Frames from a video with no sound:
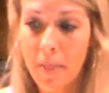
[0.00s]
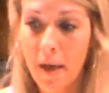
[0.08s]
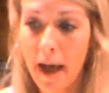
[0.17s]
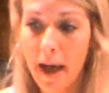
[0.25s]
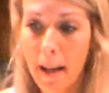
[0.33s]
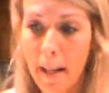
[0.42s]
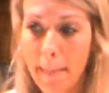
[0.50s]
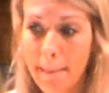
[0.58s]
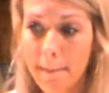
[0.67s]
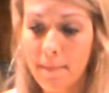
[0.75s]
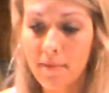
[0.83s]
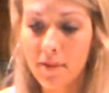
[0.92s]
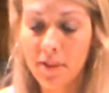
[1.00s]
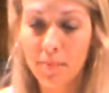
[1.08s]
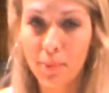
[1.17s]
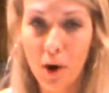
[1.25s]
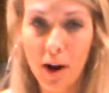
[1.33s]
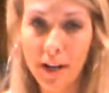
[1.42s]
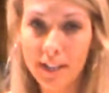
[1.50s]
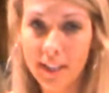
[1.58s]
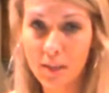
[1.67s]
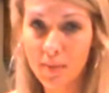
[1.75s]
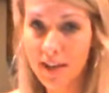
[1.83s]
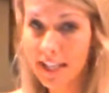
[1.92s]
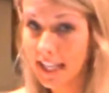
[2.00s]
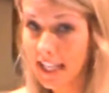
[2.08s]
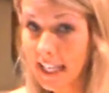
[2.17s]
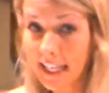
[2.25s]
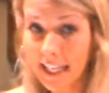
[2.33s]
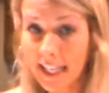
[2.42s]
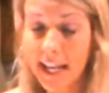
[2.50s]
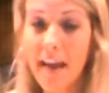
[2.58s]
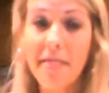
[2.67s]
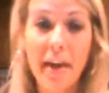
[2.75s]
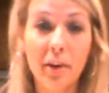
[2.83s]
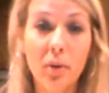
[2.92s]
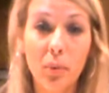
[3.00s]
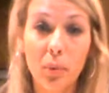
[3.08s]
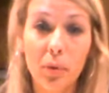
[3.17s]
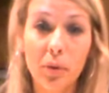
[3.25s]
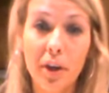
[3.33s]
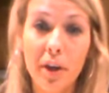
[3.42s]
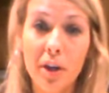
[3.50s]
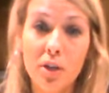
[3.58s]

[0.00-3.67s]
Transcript: that the product has been heated and then cooled.